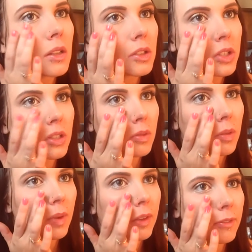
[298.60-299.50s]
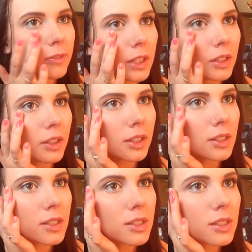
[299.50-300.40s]
just with my
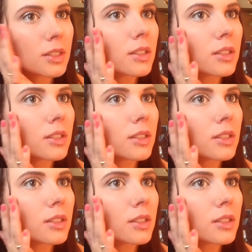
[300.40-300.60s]
fingers.